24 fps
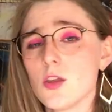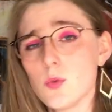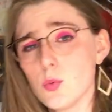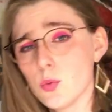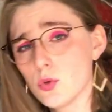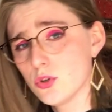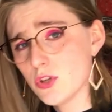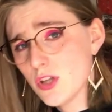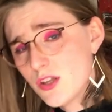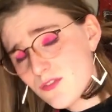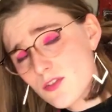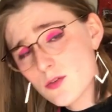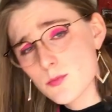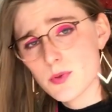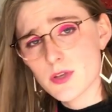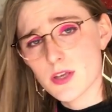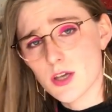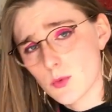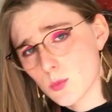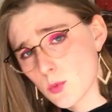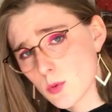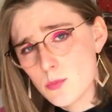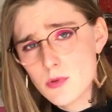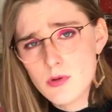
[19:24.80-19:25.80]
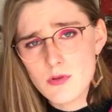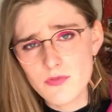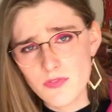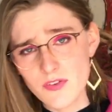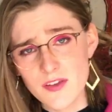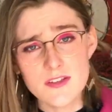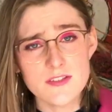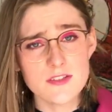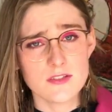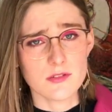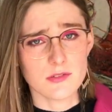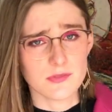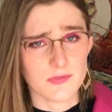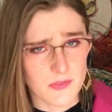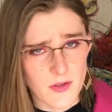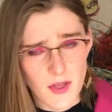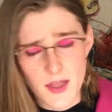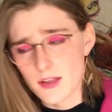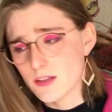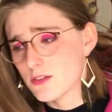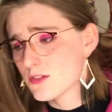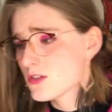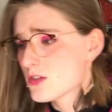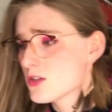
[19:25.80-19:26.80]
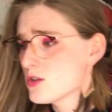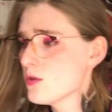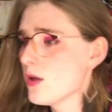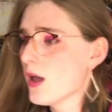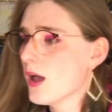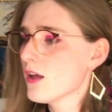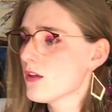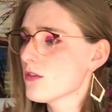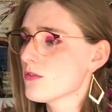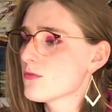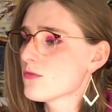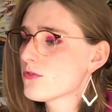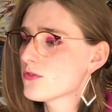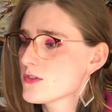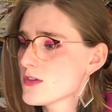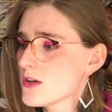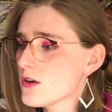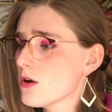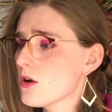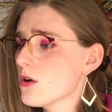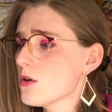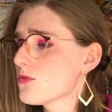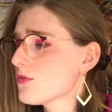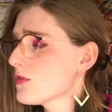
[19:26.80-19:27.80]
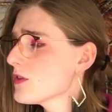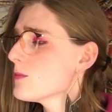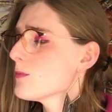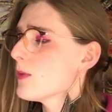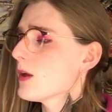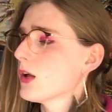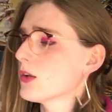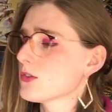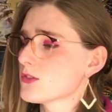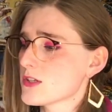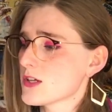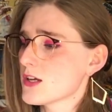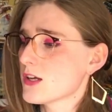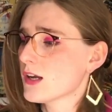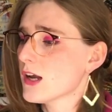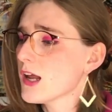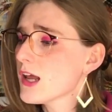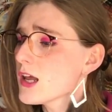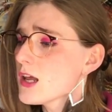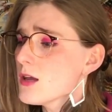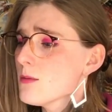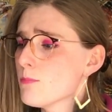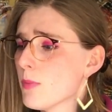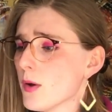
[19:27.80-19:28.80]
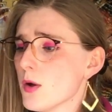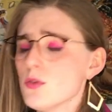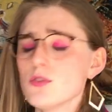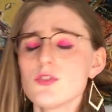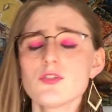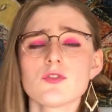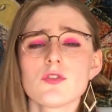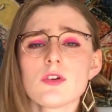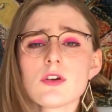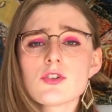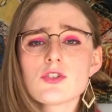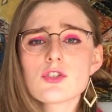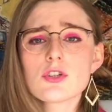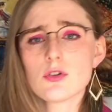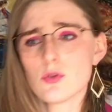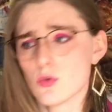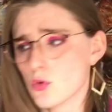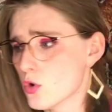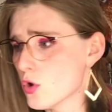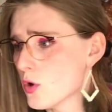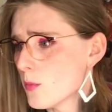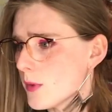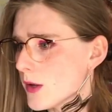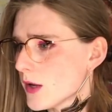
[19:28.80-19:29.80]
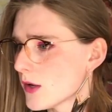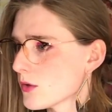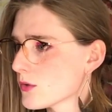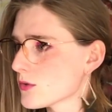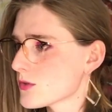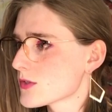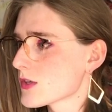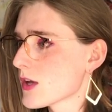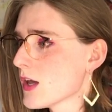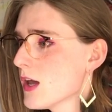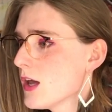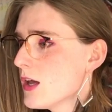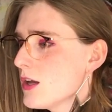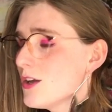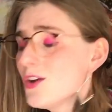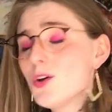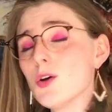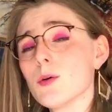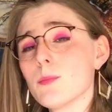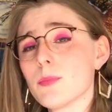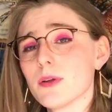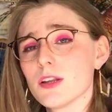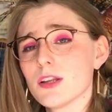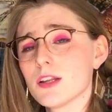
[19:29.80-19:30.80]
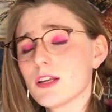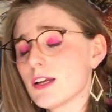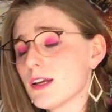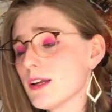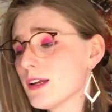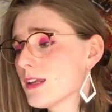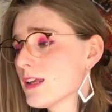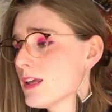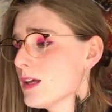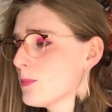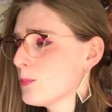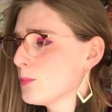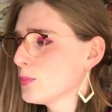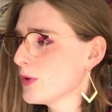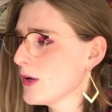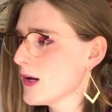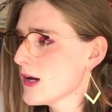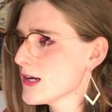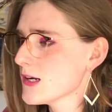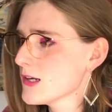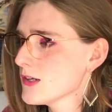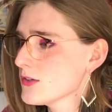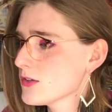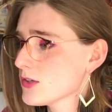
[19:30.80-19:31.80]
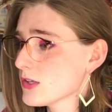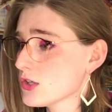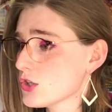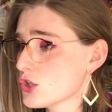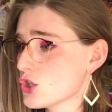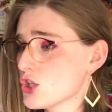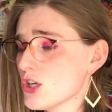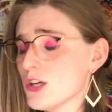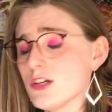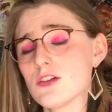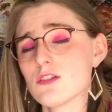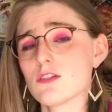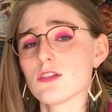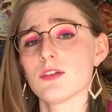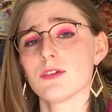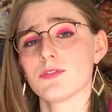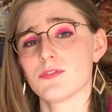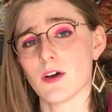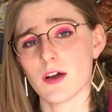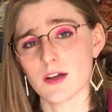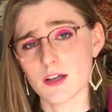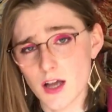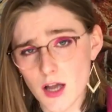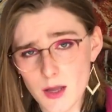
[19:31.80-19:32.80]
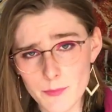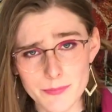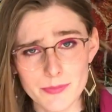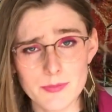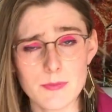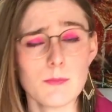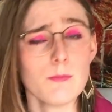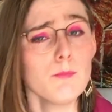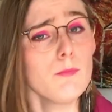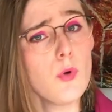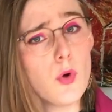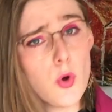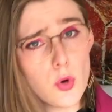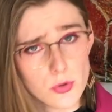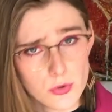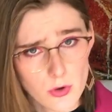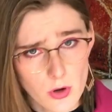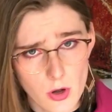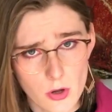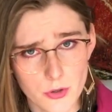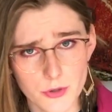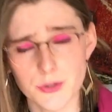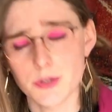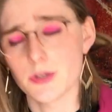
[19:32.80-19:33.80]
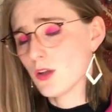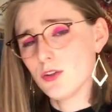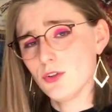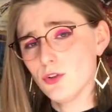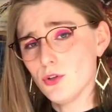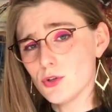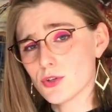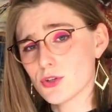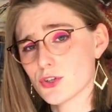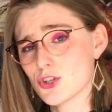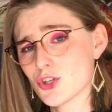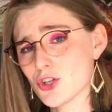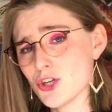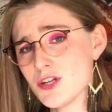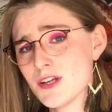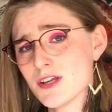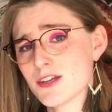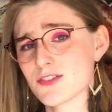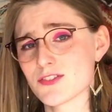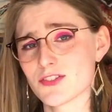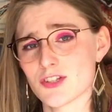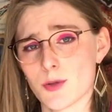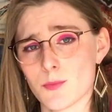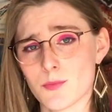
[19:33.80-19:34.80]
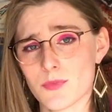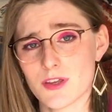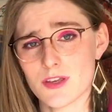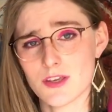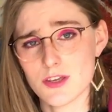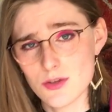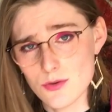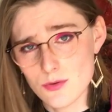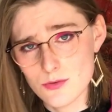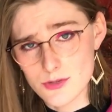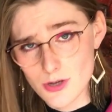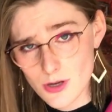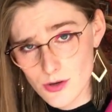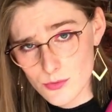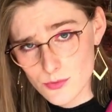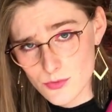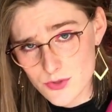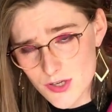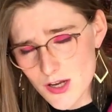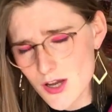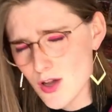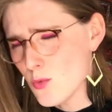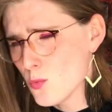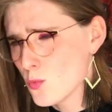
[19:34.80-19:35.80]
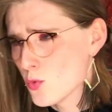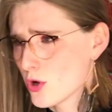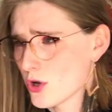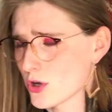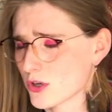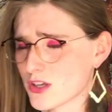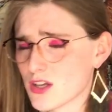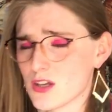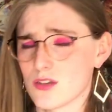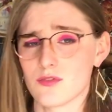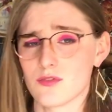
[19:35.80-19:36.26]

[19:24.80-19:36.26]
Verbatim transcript: will never be a woman, face the facts. You have zero female DNA, bone structure, hormones, no ability to get pregnant, Shut the f up, moron. Look, she has something you don't, a working